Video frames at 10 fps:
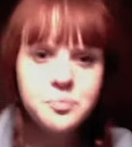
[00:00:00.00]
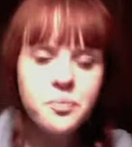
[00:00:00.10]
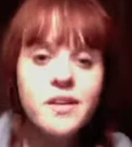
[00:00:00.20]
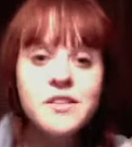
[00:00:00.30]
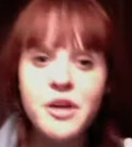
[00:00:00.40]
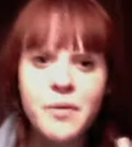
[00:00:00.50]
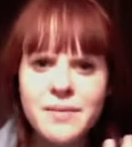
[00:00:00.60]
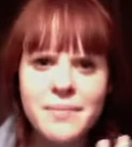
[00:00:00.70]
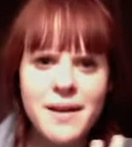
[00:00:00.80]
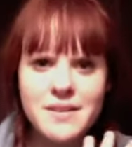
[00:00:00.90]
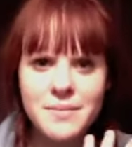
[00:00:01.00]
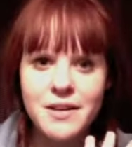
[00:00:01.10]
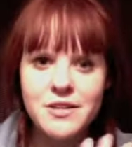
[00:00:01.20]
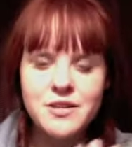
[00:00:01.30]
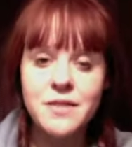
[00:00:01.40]
And so I went back to the
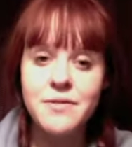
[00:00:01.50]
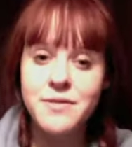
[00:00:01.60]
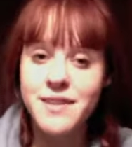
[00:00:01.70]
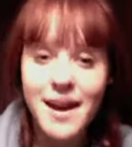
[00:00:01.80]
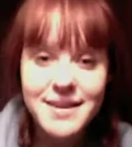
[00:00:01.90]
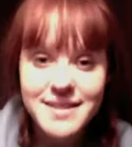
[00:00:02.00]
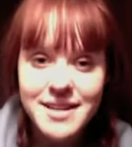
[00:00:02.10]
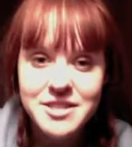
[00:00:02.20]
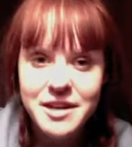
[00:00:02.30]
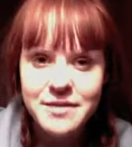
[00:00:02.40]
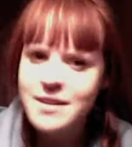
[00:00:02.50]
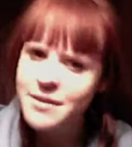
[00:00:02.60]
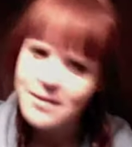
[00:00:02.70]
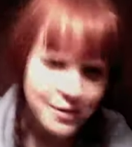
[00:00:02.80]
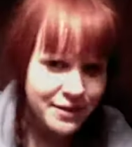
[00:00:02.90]
manager's office with the iTouch, and I was like,
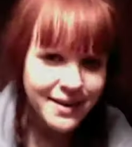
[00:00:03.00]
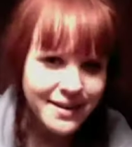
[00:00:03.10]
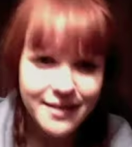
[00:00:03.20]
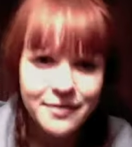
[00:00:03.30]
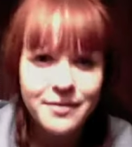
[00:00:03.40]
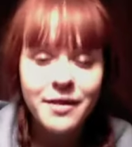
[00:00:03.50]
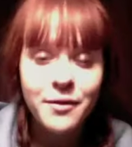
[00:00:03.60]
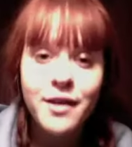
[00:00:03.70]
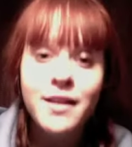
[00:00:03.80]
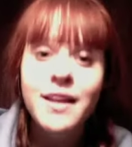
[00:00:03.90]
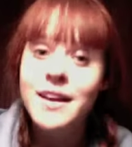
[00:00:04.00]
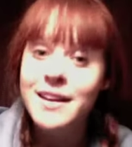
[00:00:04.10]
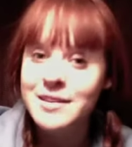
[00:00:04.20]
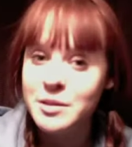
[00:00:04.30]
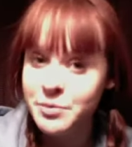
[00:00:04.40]
"What's going on?" And they were like, "Well,
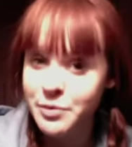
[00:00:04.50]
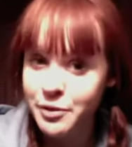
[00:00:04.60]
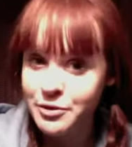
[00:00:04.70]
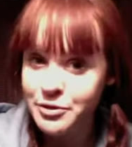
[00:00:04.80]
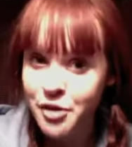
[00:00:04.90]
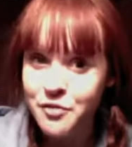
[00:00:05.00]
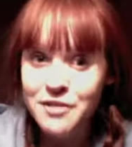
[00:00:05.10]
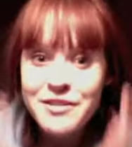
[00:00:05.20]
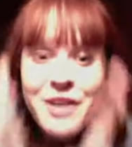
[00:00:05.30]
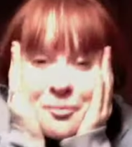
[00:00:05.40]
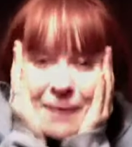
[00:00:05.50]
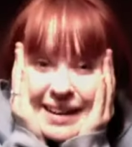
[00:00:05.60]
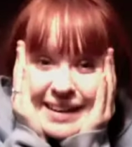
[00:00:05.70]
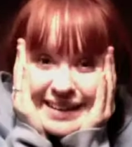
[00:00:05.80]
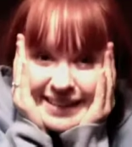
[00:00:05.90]
he's gonna propose to his girlfriend." I was like, "Oh
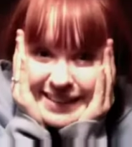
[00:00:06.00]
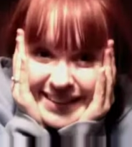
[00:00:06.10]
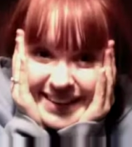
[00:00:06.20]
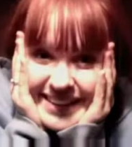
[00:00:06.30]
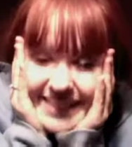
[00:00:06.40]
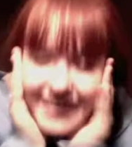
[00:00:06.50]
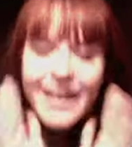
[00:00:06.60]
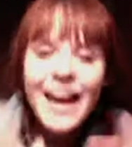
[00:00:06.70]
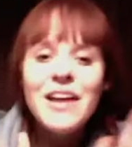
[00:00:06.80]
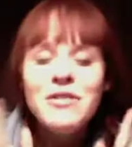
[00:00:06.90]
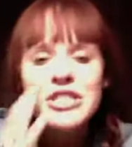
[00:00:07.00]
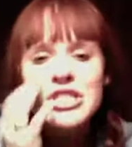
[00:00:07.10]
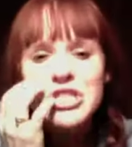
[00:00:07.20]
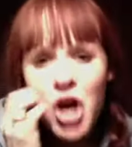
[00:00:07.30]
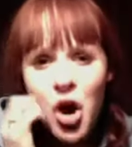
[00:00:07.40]
my god!" And it was
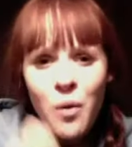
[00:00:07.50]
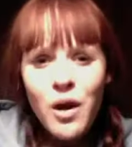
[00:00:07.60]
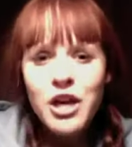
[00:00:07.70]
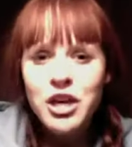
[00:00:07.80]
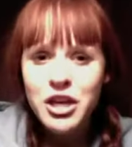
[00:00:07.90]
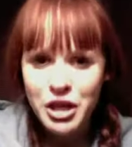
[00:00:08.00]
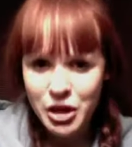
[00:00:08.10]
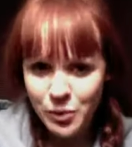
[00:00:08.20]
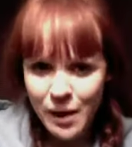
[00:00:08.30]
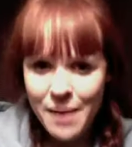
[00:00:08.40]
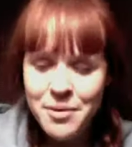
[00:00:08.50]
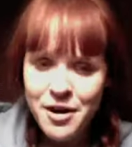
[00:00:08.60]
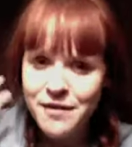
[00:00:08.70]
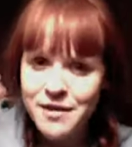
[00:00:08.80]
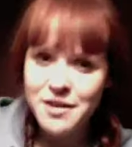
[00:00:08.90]
so cute. I put
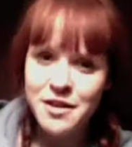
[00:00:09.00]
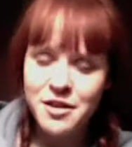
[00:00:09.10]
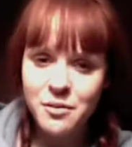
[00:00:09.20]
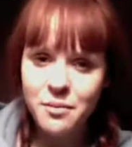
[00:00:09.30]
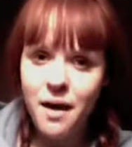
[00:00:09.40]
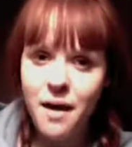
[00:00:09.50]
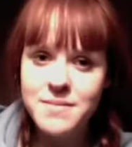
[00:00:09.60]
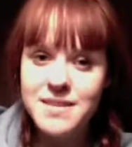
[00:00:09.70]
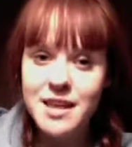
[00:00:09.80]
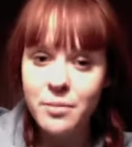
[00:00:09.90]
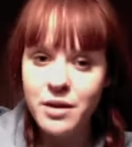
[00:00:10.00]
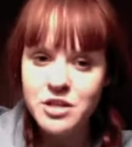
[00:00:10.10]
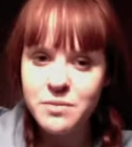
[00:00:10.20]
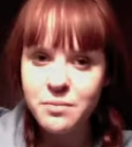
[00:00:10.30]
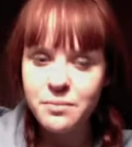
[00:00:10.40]
on the the um,
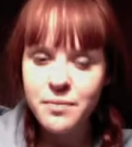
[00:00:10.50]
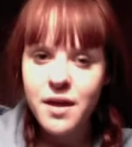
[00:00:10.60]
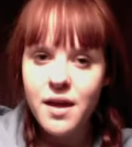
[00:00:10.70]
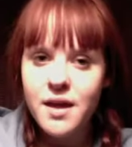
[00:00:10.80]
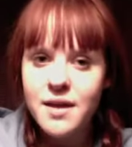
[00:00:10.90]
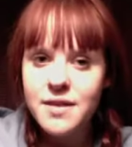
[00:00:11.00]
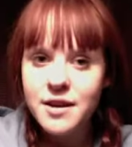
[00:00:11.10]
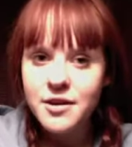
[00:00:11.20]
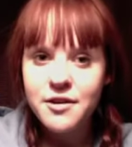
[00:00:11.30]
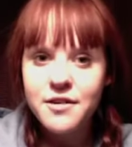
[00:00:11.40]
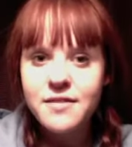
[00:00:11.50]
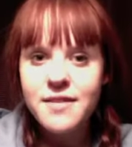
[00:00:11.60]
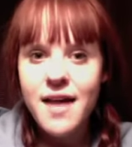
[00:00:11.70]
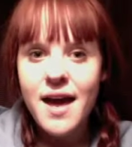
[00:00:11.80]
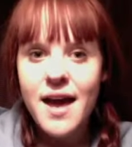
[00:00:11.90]
celebration theater
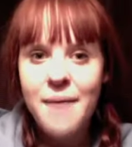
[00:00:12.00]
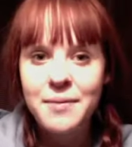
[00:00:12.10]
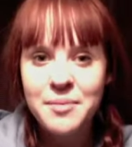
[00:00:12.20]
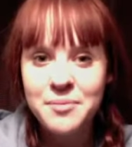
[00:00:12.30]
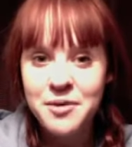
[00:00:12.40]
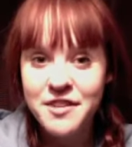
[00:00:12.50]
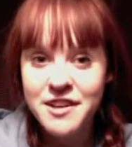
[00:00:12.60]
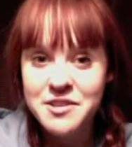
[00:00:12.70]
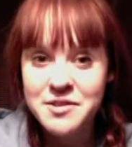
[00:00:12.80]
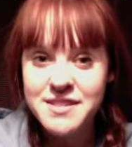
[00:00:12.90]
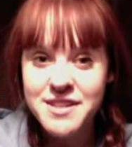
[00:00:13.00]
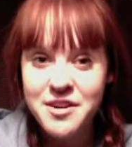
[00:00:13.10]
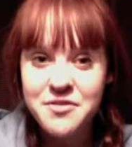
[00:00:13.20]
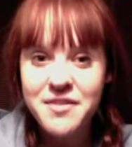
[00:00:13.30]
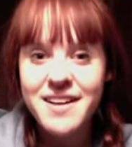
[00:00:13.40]
that happy and birthday to his
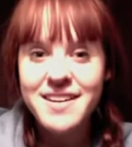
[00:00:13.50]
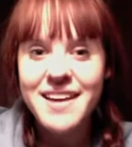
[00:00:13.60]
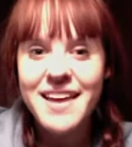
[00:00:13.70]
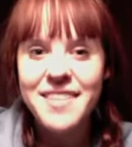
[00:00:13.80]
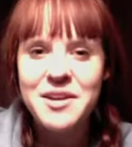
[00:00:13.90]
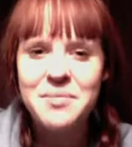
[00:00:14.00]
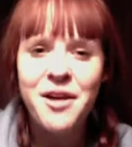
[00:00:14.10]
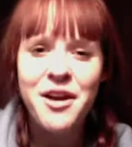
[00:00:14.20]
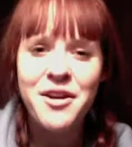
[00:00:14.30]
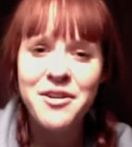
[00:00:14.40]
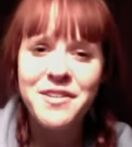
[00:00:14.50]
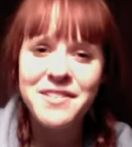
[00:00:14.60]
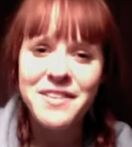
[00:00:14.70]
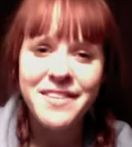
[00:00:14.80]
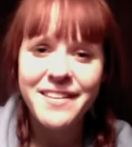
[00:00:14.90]
girlfriend, and then he brought her
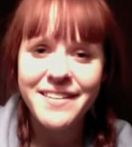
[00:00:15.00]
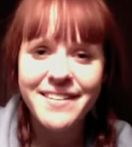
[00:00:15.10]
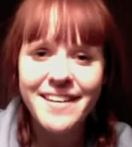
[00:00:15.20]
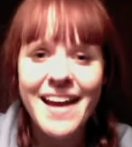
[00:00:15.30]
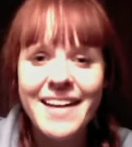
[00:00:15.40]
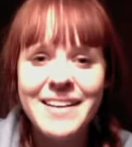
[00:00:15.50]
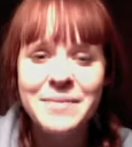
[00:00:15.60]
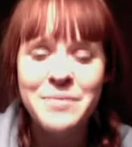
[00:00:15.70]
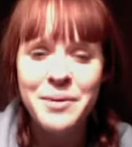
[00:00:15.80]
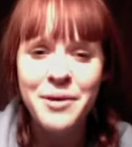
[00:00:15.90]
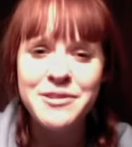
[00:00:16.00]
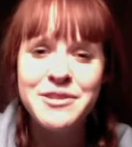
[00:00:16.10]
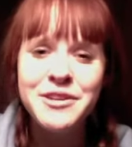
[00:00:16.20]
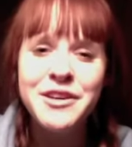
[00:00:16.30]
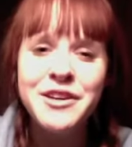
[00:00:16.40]
into the theater and he proposed
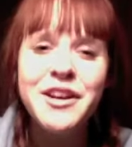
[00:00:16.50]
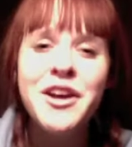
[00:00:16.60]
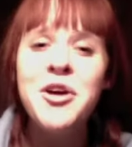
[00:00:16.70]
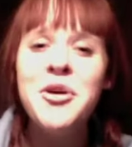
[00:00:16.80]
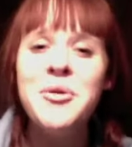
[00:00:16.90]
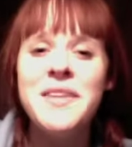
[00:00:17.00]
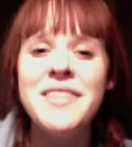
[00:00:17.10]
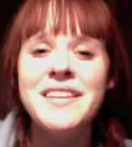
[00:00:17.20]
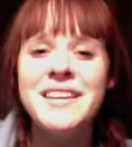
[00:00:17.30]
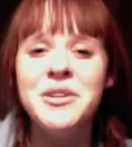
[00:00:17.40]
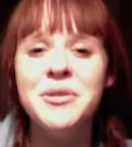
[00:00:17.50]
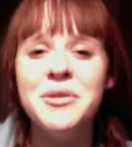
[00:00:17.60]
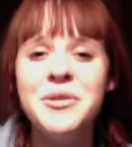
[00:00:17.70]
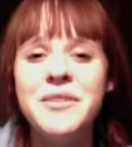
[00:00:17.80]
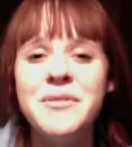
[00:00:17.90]
to her with an
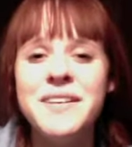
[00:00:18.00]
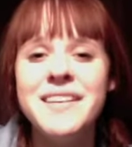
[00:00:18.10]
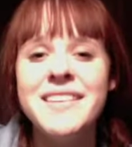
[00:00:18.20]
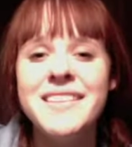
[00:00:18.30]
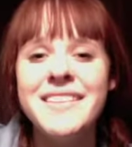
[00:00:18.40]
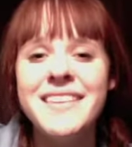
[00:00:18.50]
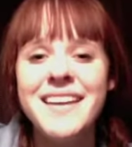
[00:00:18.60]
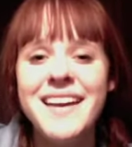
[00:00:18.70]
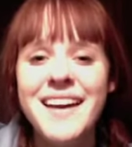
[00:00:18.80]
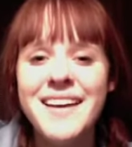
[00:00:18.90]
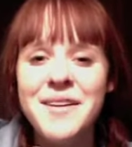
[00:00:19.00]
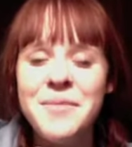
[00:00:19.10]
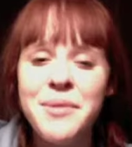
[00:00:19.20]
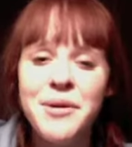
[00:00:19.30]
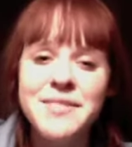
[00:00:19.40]
Eeyore with a
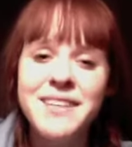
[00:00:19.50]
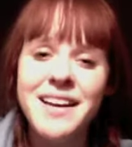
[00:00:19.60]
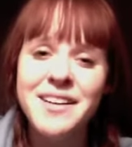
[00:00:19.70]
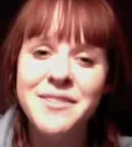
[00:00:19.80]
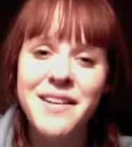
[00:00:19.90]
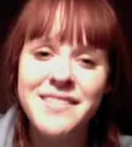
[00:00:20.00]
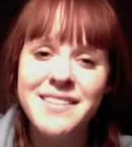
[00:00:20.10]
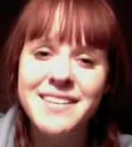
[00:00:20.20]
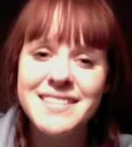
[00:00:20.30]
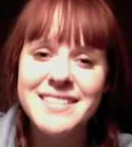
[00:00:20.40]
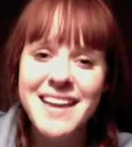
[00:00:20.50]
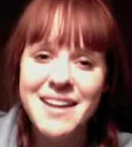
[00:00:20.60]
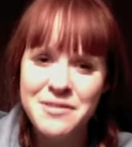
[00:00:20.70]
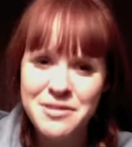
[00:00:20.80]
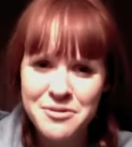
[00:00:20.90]
bow tied around his
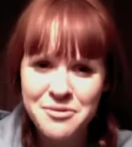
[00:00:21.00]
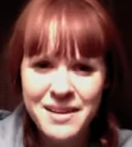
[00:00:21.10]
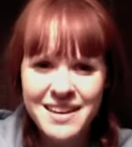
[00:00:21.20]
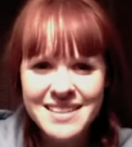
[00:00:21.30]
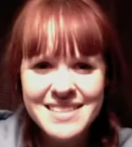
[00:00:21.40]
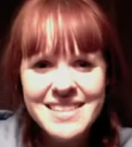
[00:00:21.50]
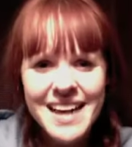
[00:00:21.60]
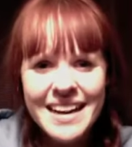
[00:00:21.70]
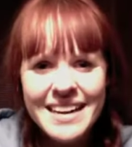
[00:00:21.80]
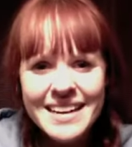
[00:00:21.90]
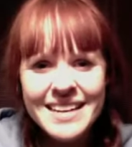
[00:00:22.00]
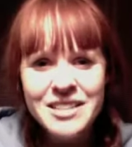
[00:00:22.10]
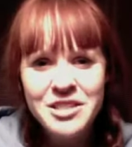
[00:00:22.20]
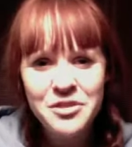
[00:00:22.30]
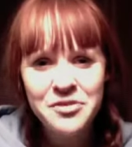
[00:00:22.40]
neck with the ring inside it
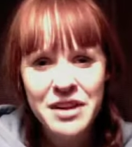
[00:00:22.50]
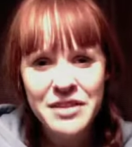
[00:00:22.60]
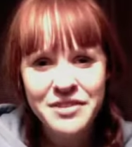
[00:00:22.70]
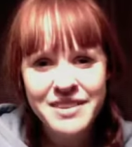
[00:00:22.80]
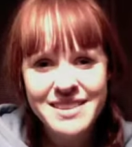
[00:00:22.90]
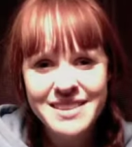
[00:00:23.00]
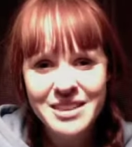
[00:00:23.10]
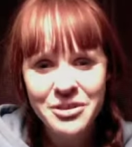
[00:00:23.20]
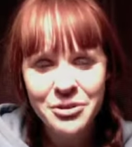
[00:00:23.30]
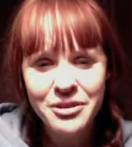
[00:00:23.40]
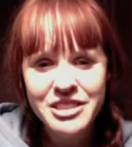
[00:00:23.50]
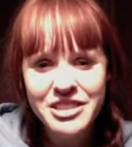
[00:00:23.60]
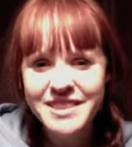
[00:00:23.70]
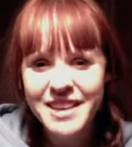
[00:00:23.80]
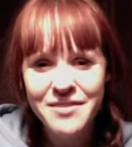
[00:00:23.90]
because her favorite is Eeyore and
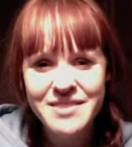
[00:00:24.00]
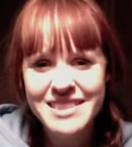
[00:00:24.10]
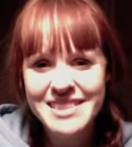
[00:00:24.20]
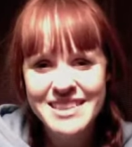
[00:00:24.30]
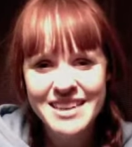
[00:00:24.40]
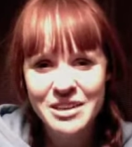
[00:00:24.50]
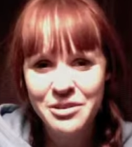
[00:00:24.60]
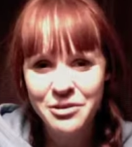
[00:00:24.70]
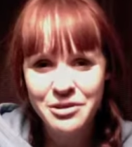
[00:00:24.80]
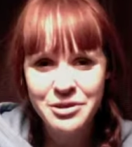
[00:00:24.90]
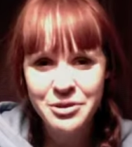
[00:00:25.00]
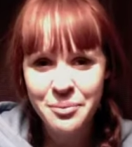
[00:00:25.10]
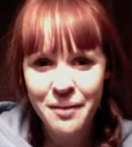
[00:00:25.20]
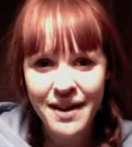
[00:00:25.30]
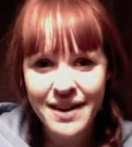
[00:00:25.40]
she loves Disney Eeyore so
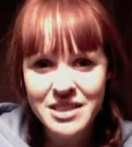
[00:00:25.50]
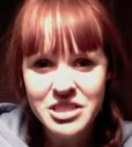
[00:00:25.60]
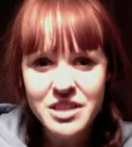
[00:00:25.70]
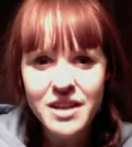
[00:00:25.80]
much.